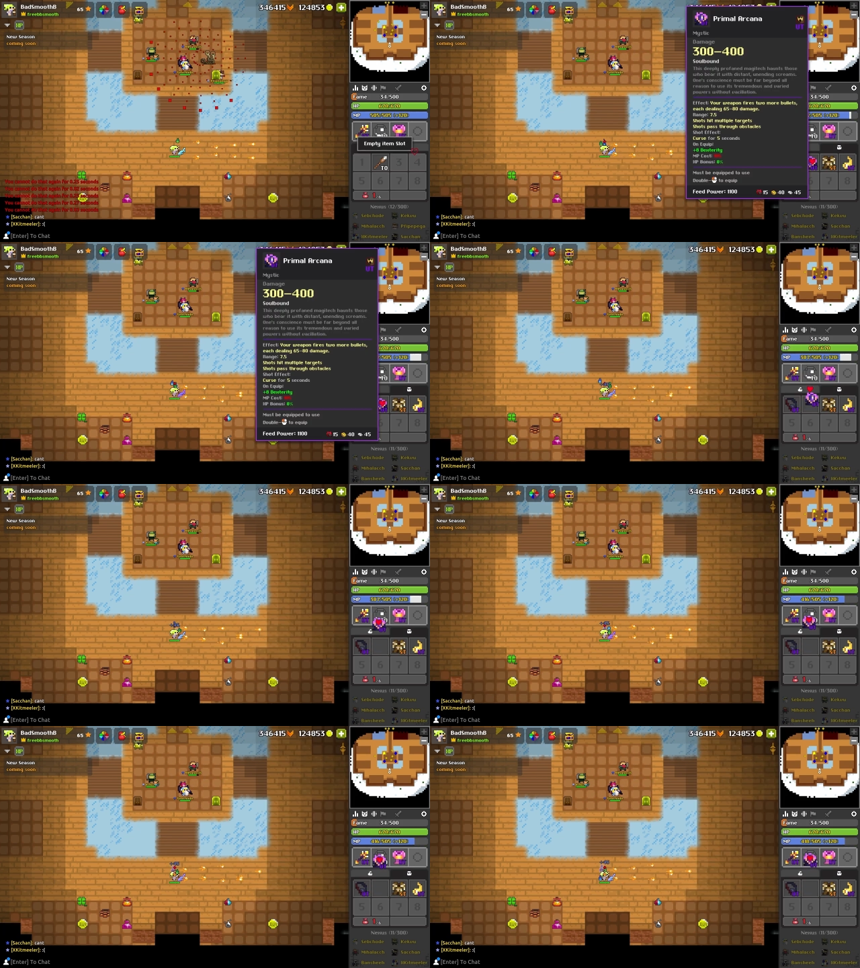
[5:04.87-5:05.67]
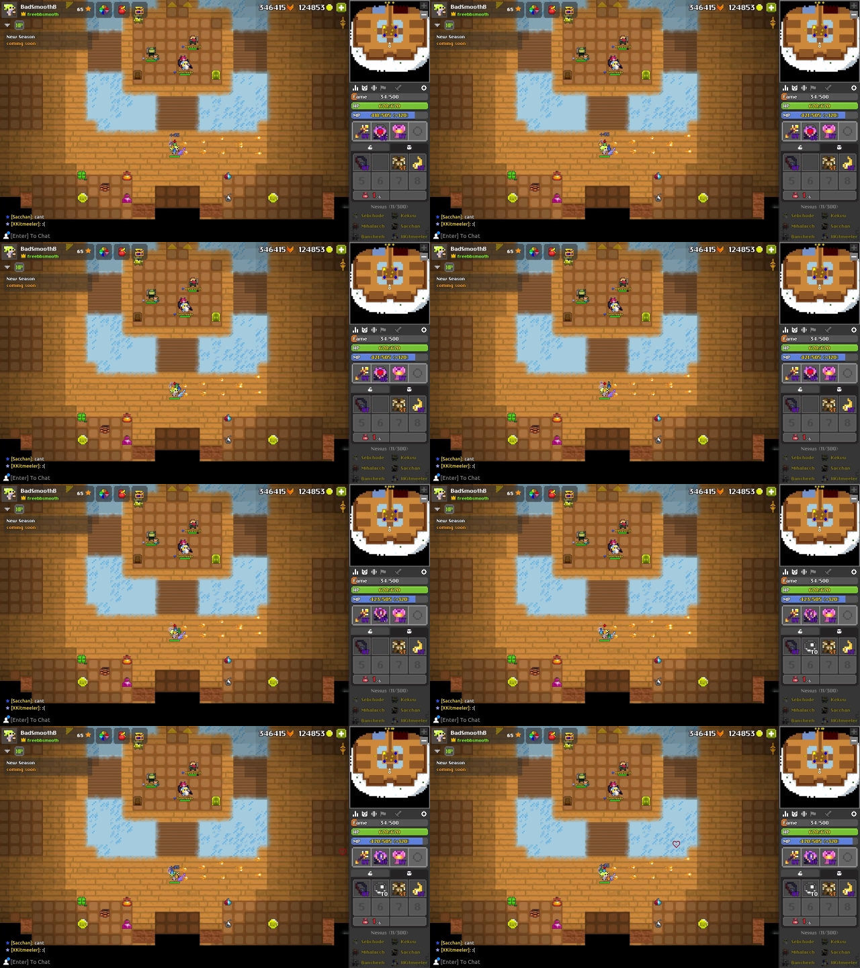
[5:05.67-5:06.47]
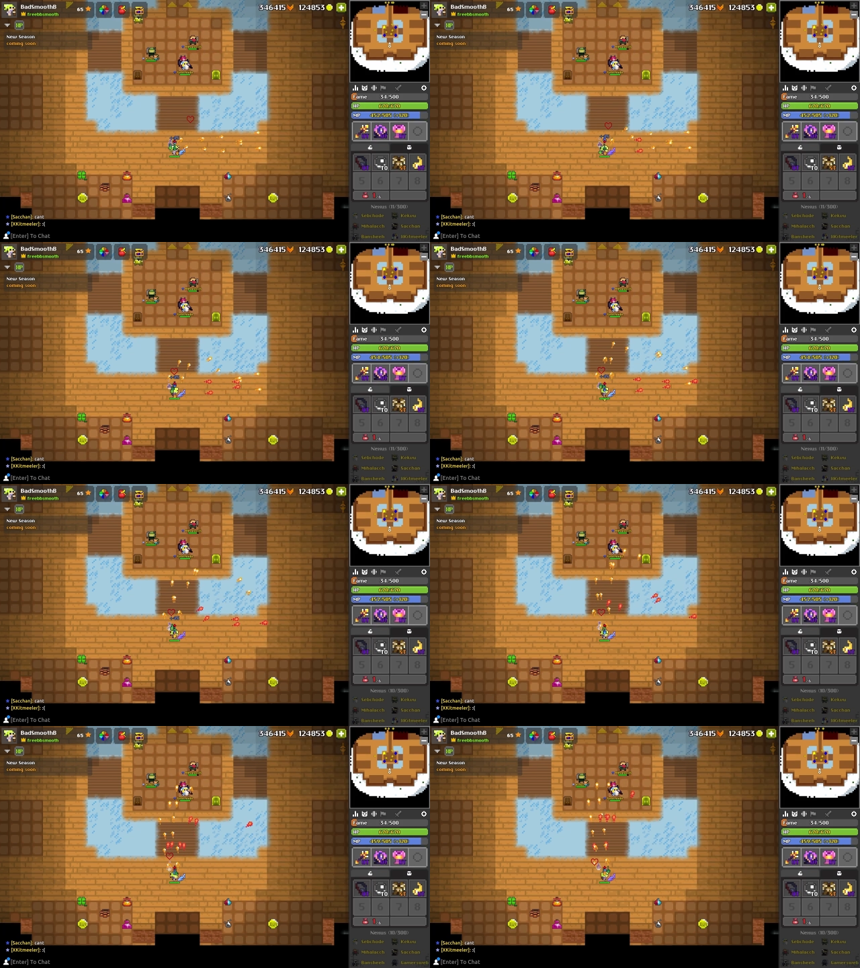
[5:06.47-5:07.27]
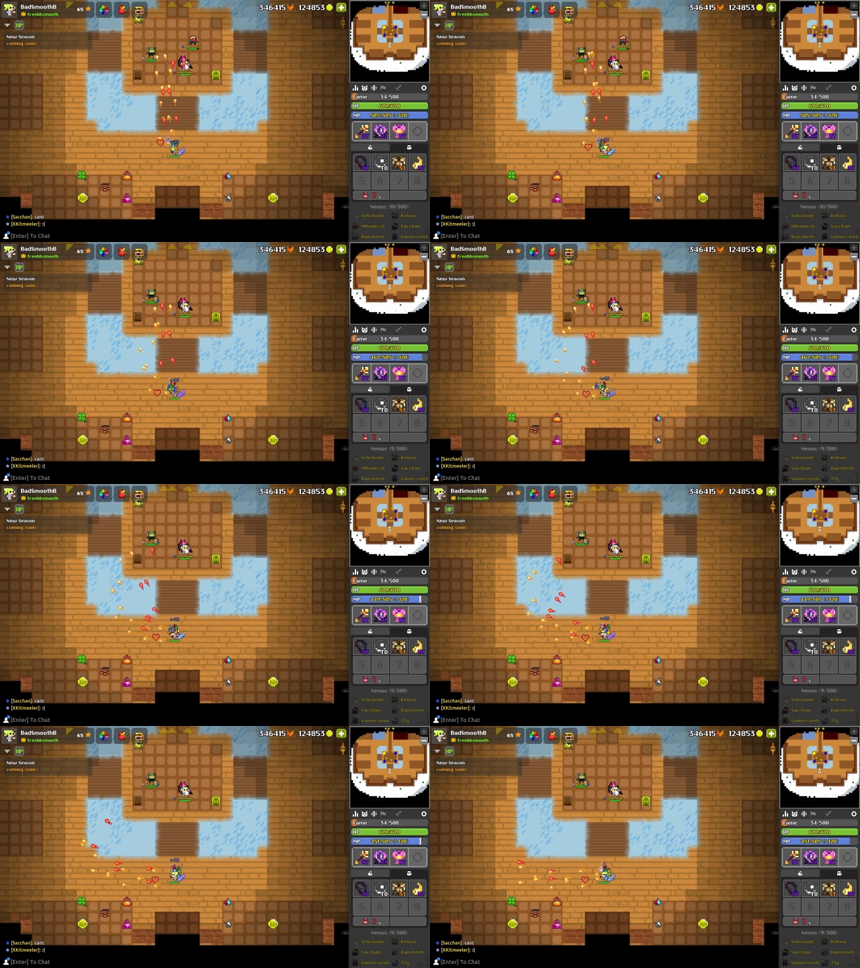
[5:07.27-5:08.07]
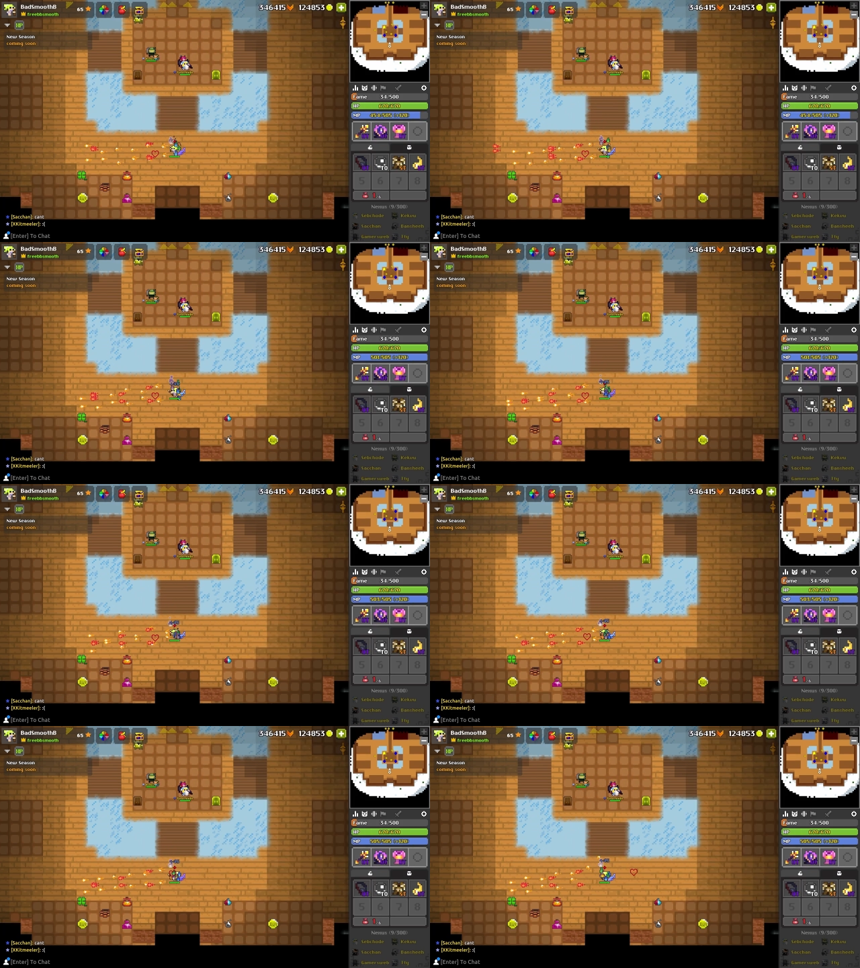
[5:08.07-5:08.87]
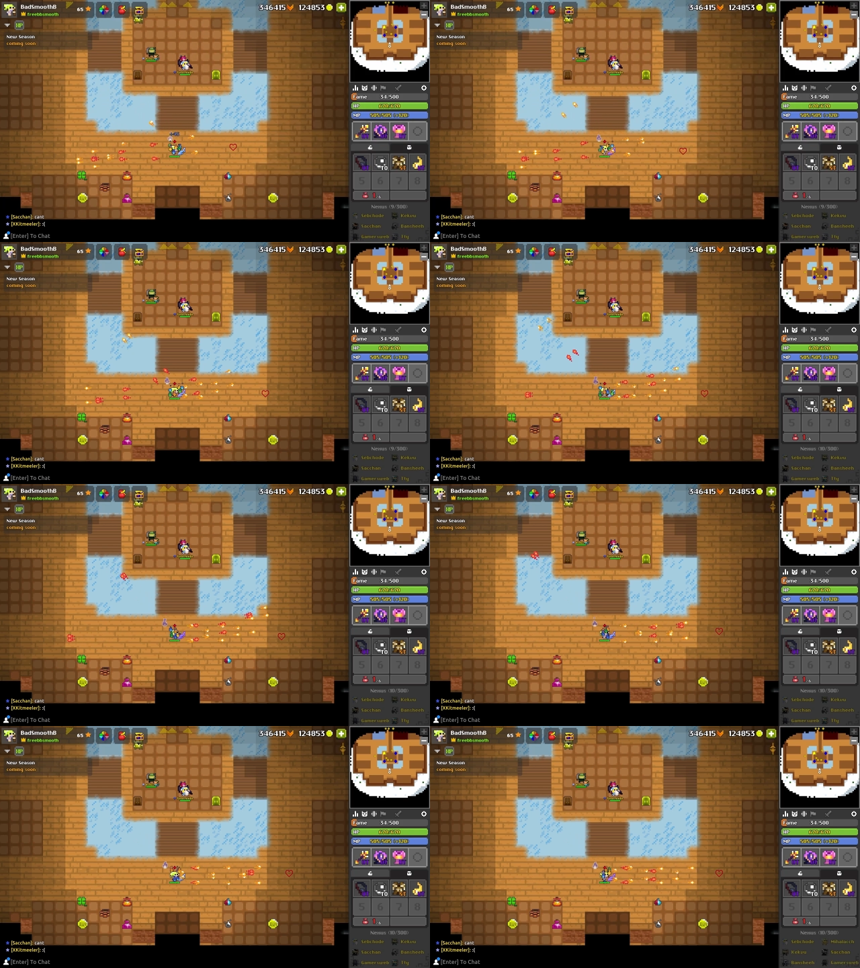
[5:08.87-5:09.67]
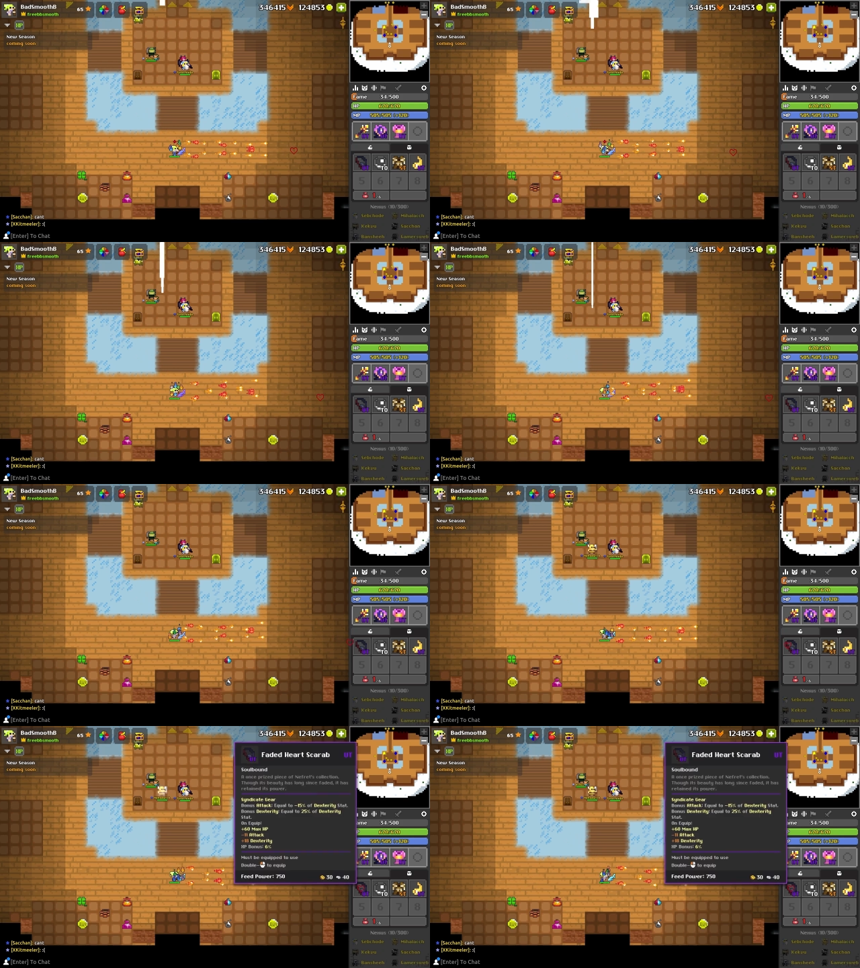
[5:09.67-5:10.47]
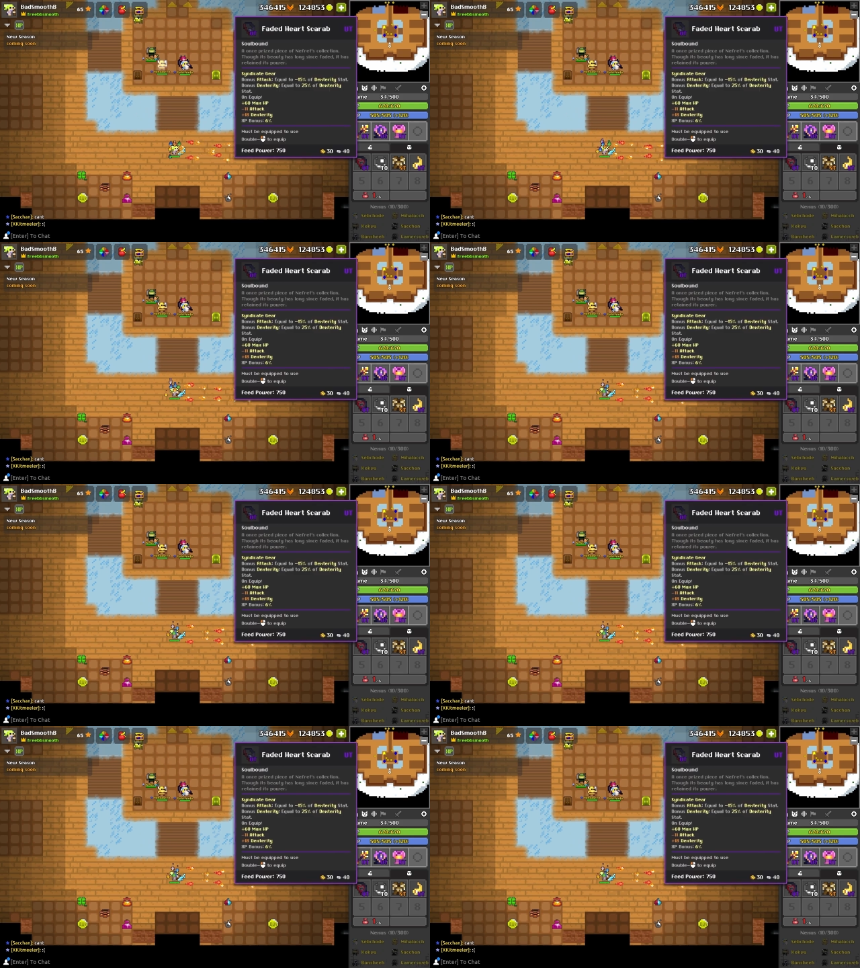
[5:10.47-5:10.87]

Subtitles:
No face is visible, so there are no lips to read.